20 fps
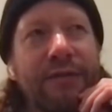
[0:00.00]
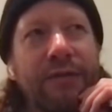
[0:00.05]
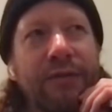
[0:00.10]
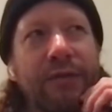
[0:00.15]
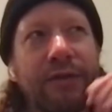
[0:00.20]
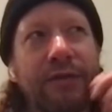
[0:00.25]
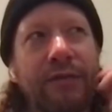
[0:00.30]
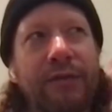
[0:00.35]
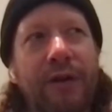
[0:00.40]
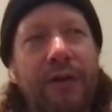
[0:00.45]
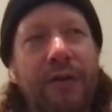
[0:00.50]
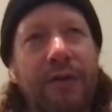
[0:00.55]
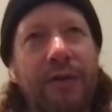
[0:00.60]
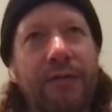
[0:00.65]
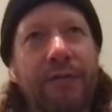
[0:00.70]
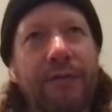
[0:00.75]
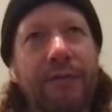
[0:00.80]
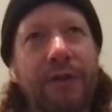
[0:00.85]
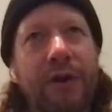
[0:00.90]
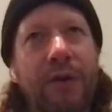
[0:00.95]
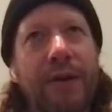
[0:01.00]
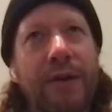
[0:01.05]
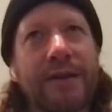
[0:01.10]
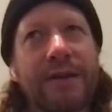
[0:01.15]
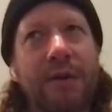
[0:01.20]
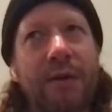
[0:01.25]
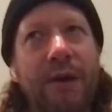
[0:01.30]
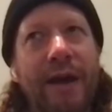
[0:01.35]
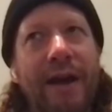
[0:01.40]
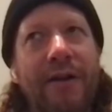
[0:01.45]
the No
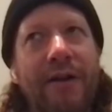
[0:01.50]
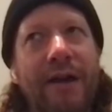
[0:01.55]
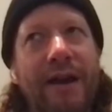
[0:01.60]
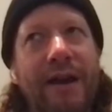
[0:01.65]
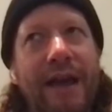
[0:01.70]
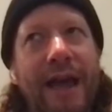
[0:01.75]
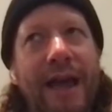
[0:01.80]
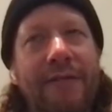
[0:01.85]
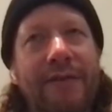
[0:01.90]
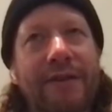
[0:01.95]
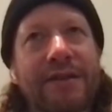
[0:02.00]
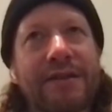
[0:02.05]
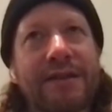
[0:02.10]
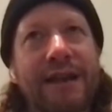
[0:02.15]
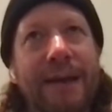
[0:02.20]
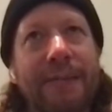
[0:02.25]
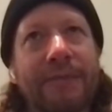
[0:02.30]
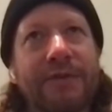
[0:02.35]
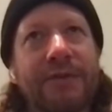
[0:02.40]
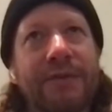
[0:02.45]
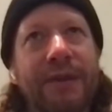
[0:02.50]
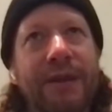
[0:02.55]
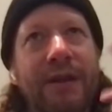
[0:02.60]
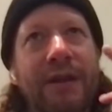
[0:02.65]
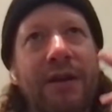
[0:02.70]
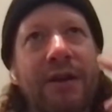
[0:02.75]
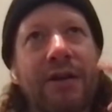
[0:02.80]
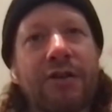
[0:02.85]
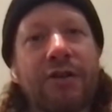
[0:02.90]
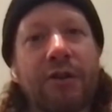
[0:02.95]
Easy Way Out and Heavy Steps
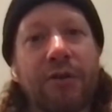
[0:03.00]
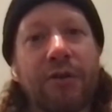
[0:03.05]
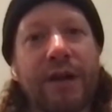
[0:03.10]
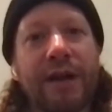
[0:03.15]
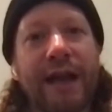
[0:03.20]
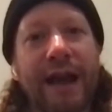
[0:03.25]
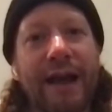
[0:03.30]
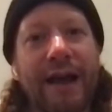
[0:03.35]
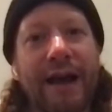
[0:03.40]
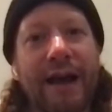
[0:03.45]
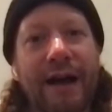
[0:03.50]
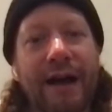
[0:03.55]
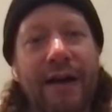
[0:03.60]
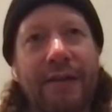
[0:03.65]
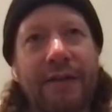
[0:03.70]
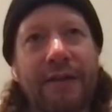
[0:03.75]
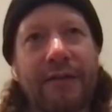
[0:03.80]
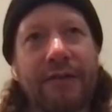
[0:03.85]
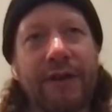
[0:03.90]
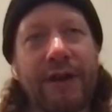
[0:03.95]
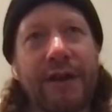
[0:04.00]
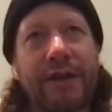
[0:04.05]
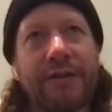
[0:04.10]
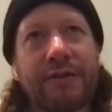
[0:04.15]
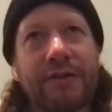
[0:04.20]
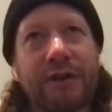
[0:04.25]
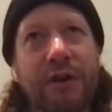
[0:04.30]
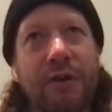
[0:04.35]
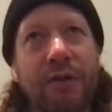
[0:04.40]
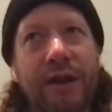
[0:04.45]
go to get the
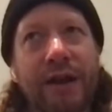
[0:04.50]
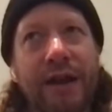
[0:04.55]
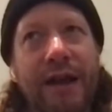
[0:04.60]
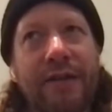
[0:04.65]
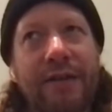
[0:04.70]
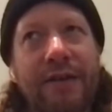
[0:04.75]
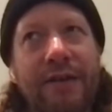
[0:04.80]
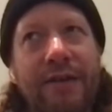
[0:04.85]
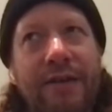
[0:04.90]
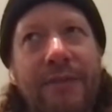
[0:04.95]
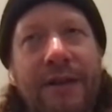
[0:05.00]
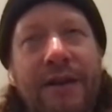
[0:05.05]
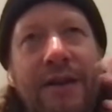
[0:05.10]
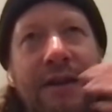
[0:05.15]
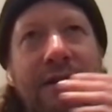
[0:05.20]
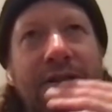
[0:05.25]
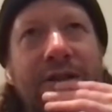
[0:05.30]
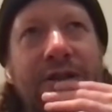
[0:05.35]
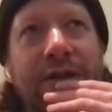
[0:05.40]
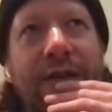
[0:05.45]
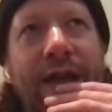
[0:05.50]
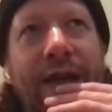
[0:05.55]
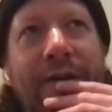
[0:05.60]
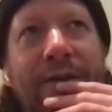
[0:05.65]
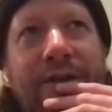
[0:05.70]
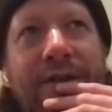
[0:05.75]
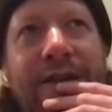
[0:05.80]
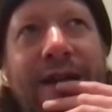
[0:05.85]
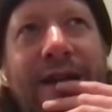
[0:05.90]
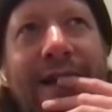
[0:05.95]
videos go together. So that
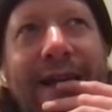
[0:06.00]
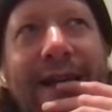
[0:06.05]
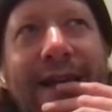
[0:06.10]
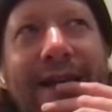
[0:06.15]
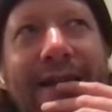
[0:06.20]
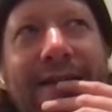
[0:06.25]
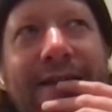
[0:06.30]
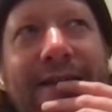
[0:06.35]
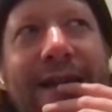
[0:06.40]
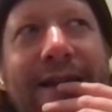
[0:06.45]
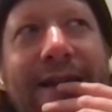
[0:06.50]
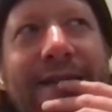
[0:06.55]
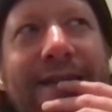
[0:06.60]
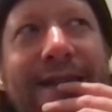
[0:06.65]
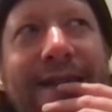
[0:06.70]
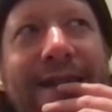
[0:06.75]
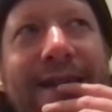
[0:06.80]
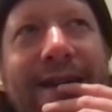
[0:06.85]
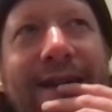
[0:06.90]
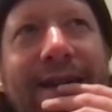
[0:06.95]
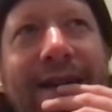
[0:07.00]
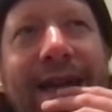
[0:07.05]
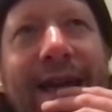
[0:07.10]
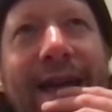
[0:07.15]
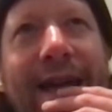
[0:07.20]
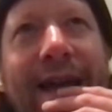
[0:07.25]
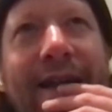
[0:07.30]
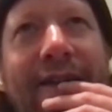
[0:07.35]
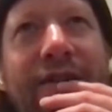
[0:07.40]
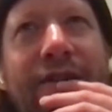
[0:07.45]
was kind of his idea.
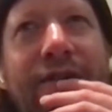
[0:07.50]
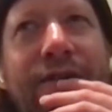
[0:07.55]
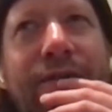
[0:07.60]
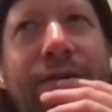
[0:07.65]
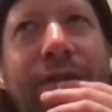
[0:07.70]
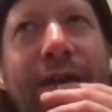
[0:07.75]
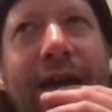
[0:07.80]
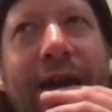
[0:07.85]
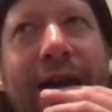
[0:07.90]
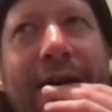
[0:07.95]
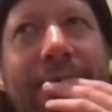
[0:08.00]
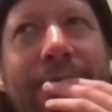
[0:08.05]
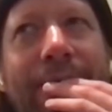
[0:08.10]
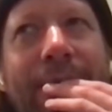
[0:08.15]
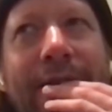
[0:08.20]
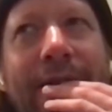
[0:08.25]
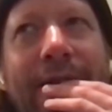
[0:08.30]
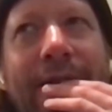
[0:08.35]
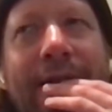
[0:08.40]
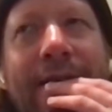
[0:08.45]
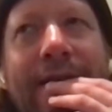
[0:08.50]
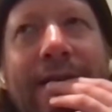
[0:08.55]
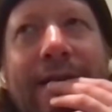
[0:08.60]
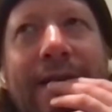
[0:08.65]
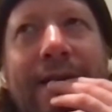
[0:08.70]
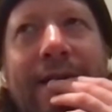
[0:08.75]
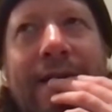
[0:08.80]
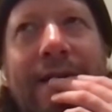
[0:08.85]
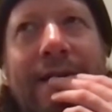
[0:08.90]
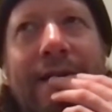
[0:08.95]
And I knew that
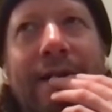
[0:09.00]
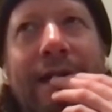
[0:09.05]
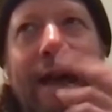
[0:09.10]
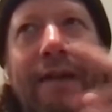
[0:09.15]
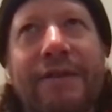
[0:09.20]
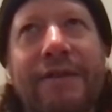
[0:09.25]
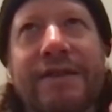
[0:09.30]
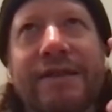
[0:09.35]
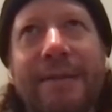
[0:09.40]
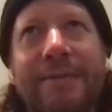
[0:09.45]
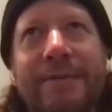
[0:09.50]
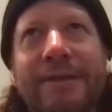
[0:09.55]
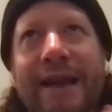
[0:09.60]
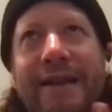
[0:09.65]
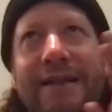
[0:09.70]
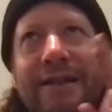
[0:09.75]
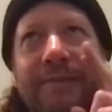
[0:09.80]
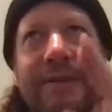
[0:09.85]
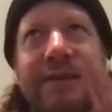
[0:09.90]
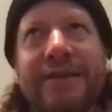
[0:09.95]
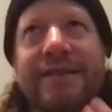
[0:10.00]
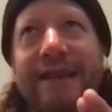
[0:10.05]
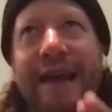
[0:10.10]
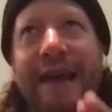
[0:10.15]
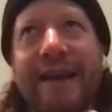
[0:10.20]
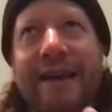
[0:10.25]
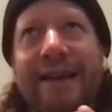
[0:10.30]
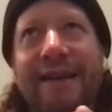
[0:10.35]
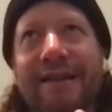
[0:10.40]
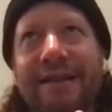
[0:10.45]
Heavy Steps had to be
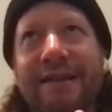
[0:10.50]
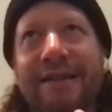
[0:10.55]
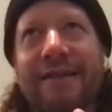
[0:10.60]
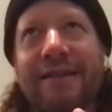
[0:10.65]
second,